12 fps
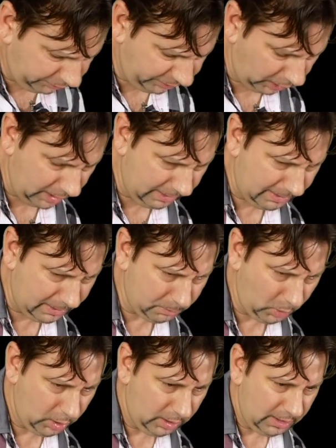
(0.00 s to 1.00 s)
of
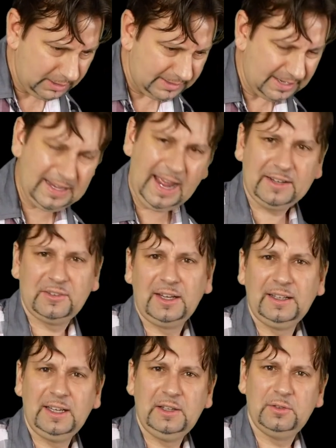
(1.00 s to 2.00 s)
connecting
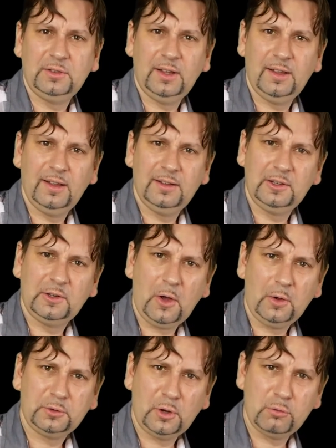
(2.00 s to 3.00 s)
these
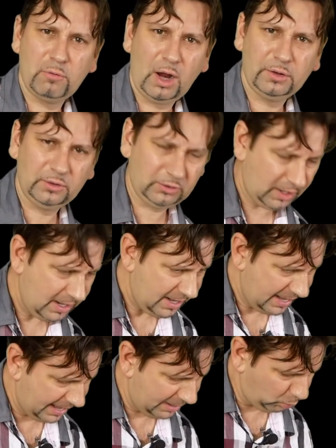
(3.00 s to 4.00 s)
legato runs,
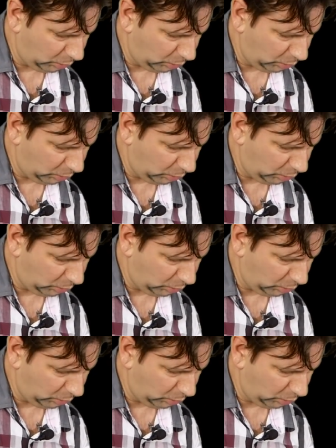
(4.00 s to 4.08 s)
and